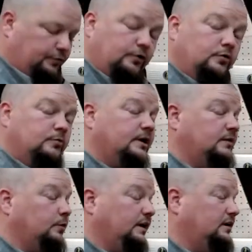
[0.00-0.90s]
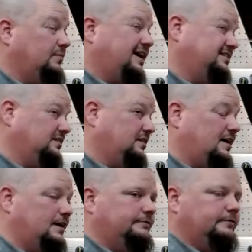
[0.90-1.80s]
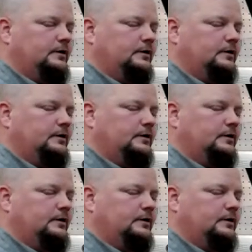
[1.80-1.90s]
through them and bringing them back to life